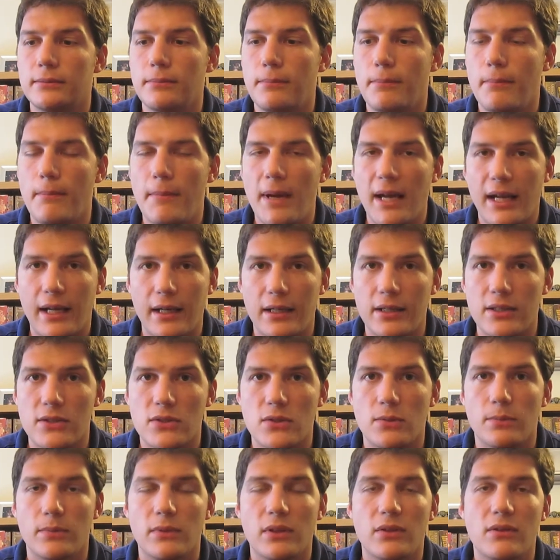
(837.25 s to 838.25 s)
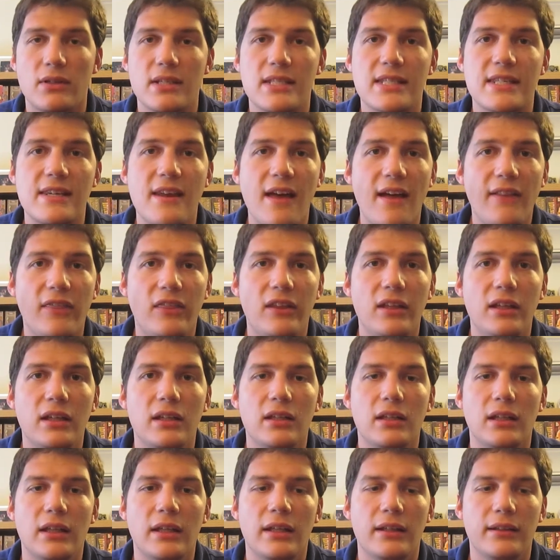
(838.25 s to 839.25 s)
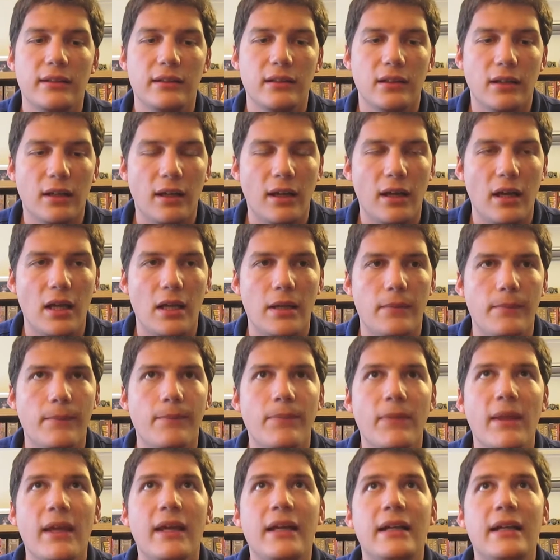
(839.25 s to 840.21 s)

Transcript: mechanism. There is nothing in the game